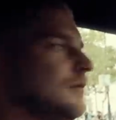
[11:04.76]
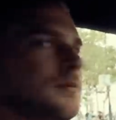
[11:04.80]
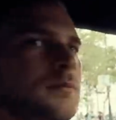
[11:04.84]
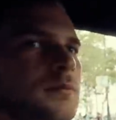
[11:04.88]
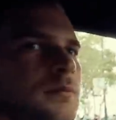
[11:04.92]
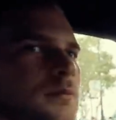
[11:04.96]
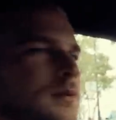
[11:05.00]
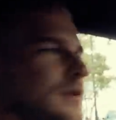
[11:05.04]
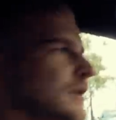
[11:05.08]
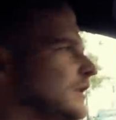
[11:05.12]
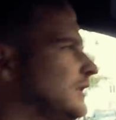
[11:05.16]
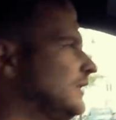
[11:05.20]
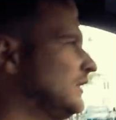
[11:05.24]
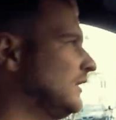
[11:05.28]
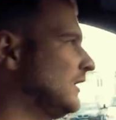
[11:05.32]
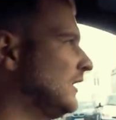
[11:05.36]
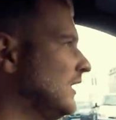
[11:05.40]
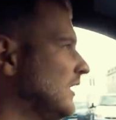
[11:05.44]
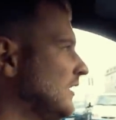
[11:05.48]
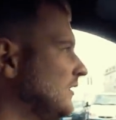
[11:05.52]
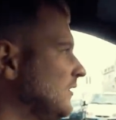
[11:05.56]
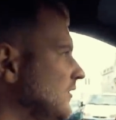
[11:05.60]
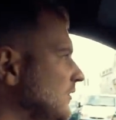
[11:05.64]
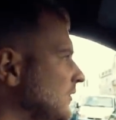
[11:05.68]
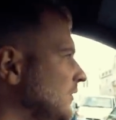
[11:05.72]
We
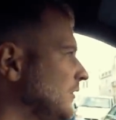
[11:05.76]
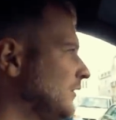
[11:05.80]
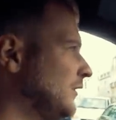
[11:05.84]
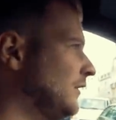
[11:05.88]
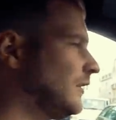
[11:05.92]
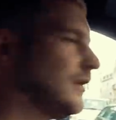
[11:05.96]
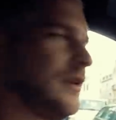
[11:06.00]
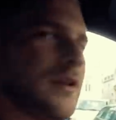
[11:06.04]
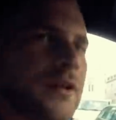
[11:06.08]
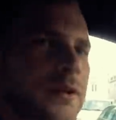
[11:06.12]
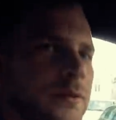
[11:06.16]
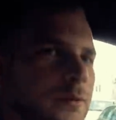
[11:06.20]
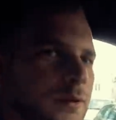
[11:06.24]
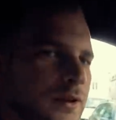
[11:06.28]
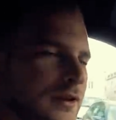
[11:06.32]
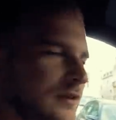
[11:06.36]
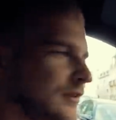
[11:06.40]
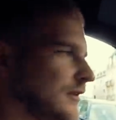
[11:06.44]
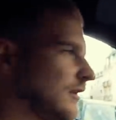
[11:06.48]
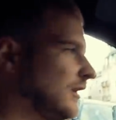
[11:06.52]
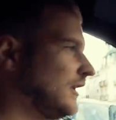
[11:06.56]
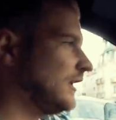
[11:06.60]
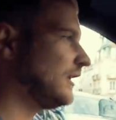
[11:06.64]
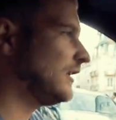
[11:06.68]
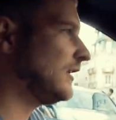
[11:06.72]
are certainly
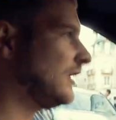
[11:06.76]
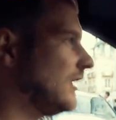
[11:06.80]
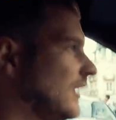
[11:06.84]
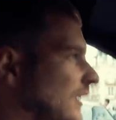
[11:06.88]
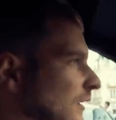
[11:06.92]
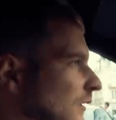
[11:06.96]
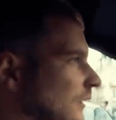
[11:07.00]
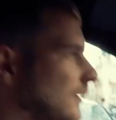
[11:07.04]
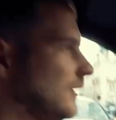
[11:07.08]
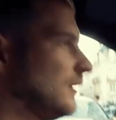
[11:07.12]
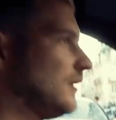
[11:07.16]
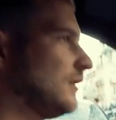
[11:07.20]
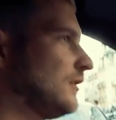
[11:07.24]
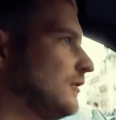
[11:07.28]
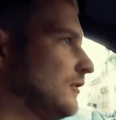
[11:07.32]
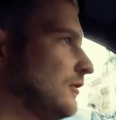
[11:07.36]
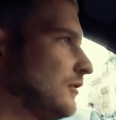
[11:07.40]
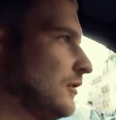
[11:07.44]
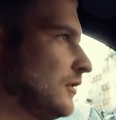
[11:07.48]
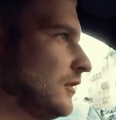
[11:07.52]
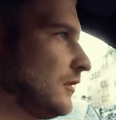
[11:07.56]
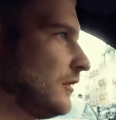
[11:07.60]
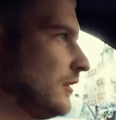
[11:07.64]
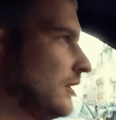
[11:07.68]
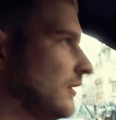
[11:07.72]
risking our
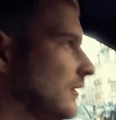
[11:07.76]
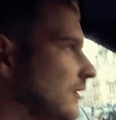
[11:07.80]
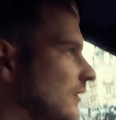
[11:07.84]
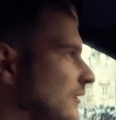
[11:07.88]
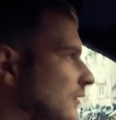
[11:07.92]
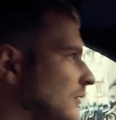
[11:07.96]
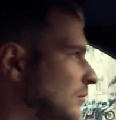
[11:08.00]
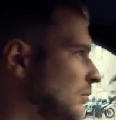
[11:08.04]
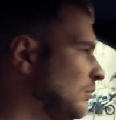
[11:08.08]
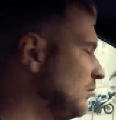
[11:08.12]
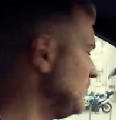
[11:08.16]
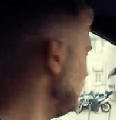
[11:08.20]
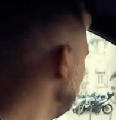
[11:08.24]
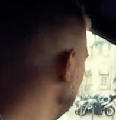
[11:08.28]
insurance